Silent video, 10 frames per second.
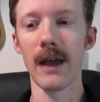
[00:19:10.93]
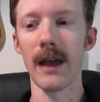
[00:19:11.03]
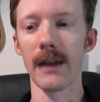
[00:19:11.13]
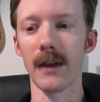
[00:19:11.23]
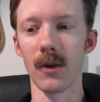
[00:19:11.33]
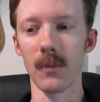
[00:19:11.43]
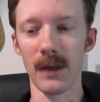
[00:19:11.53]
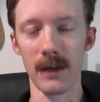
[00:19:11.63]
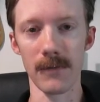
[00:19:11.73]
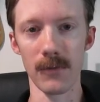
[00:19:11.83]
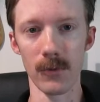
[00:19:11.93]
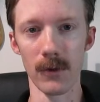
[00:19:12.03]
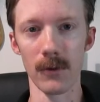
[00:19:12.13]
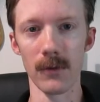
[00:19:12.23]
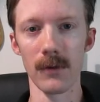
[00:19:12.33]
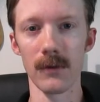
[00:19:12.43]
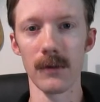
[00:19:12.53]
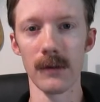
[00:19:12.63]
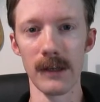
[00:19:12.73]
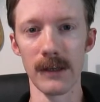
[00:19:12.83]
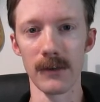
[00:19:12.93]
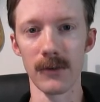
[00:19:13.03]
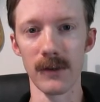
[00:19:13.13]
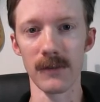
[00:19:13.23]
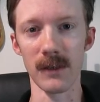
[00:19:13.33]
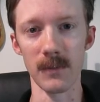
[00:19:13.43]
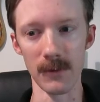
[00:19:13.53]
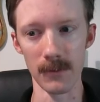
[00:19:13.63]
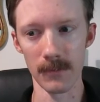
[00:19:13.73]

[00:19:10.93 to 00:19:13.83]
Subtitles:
and help pave the road leading to its debut.